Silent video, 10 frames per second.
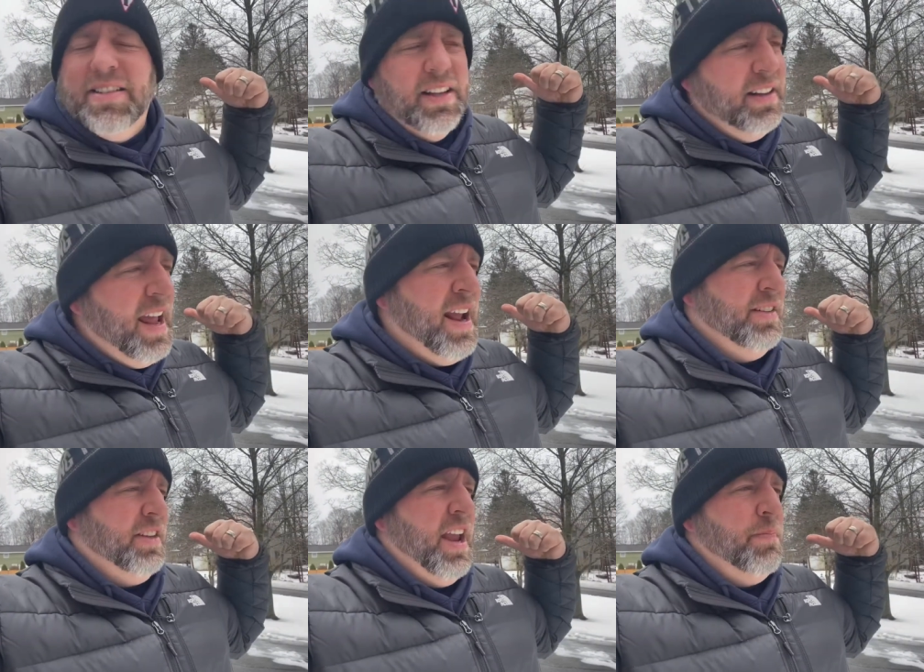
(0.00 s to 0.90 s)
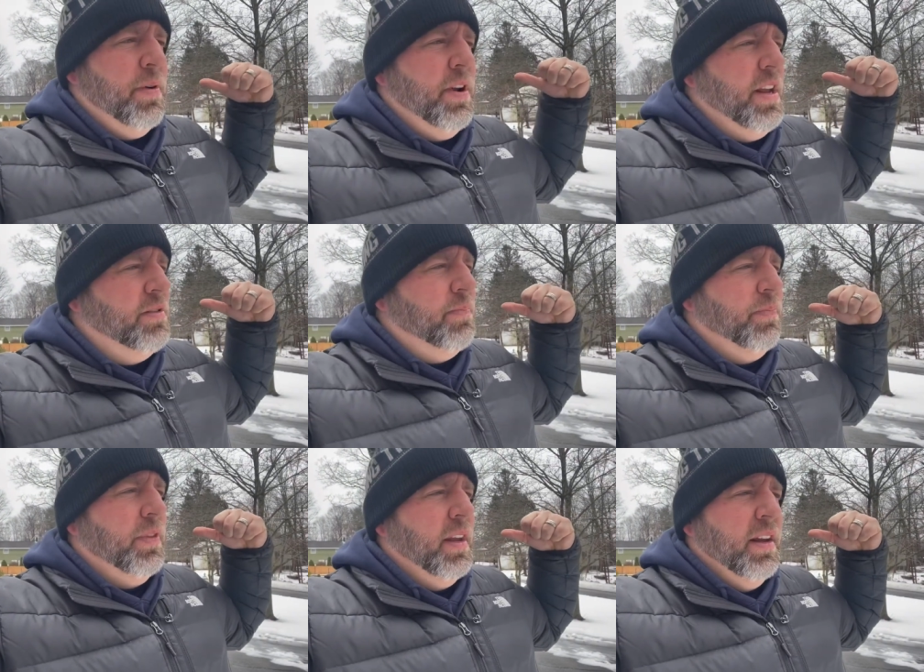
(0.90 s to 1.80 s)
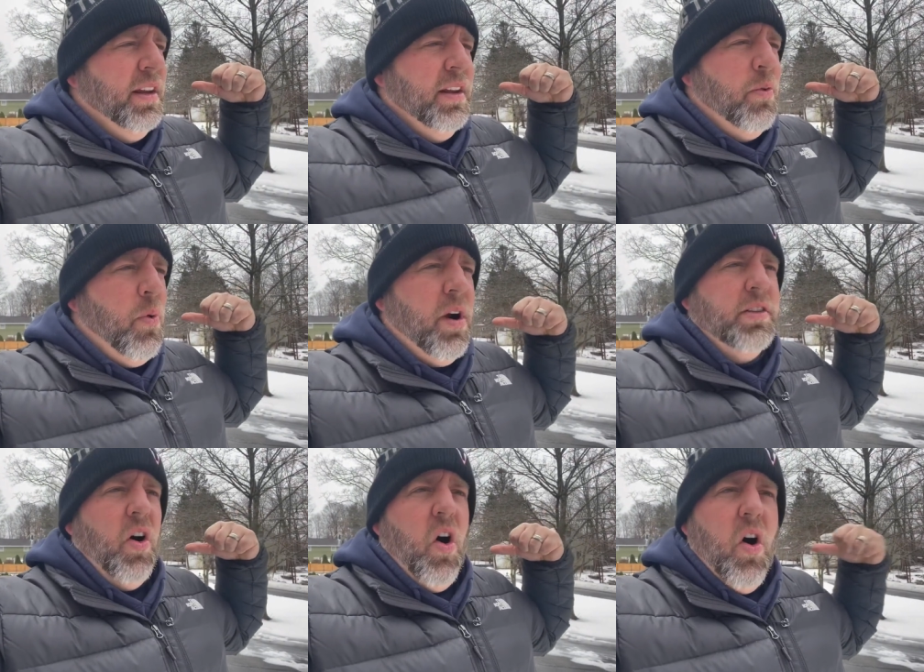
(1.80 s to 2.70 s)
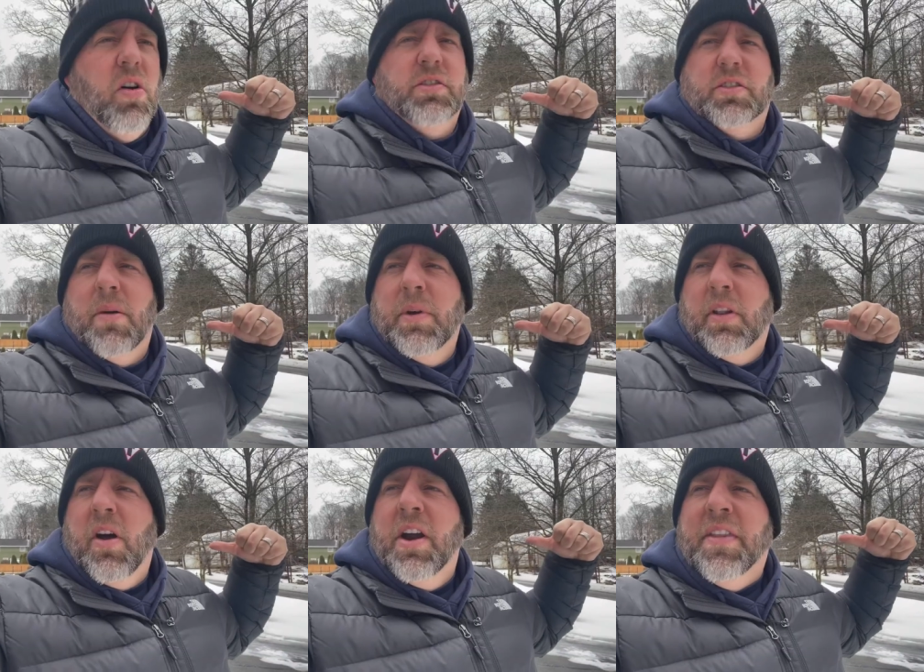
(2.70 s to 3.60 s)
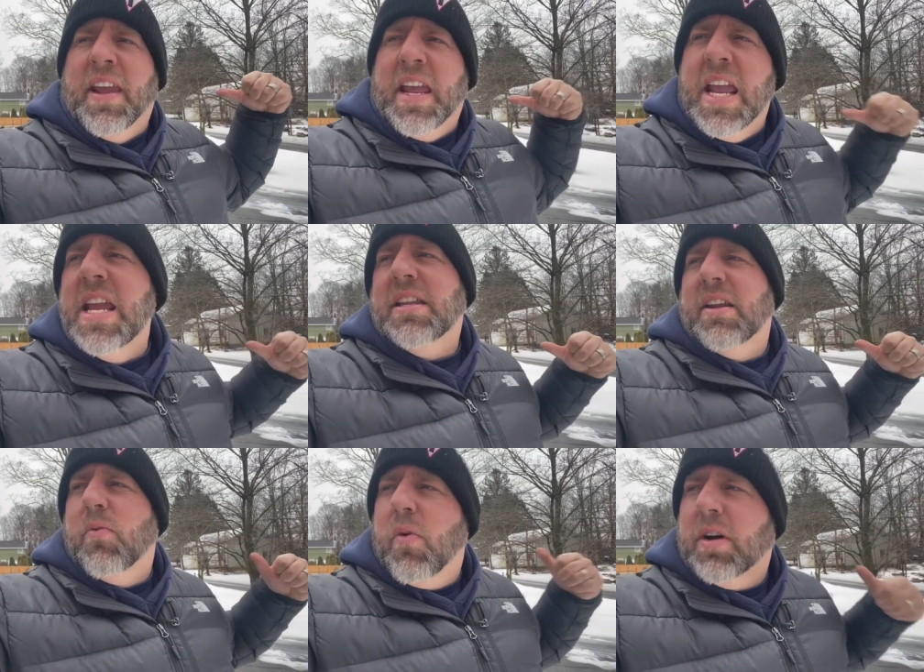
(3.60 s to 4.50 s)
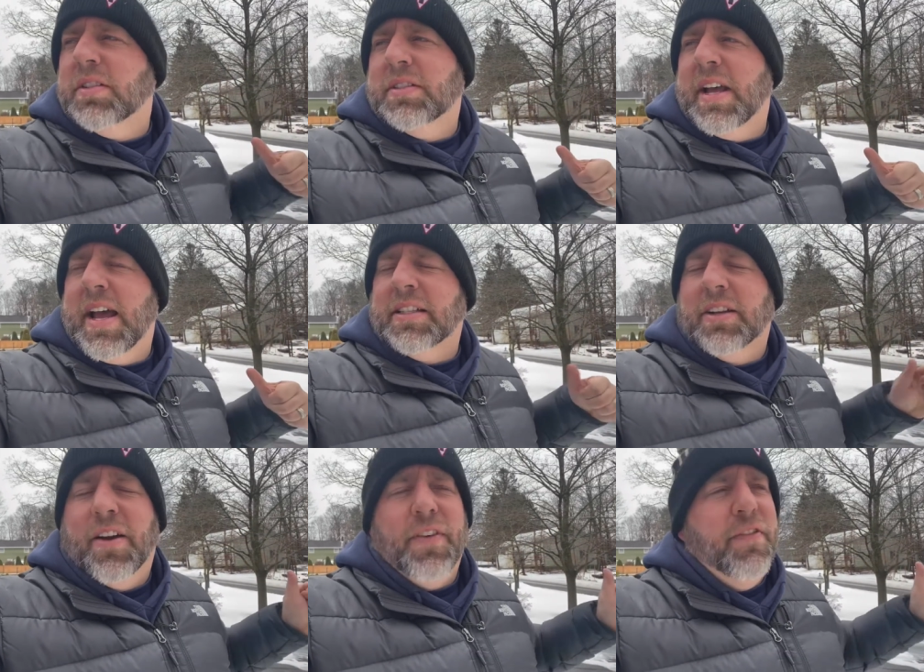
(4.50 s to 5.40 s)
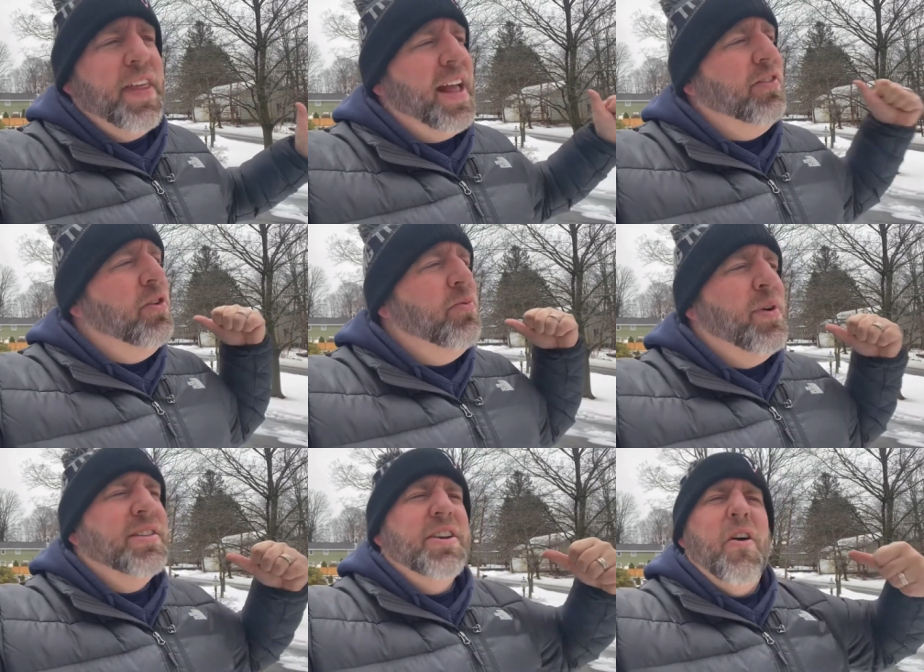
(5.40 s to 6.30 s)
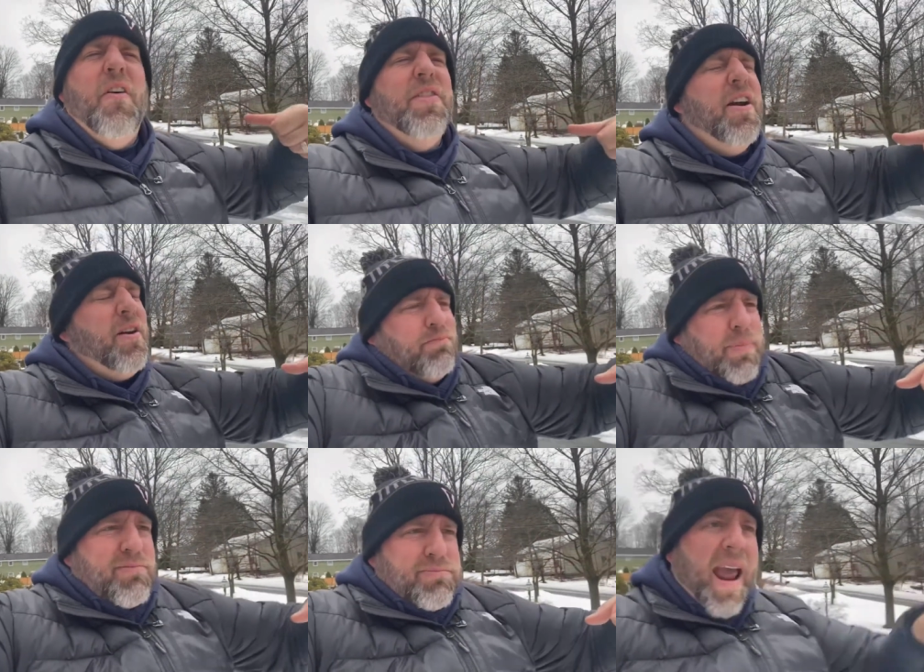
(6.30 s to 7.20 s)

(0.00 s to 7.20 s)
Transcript: a landscaper. He's works all summer long in the heat. He works his ass off. If that dude wants to go over there and I'm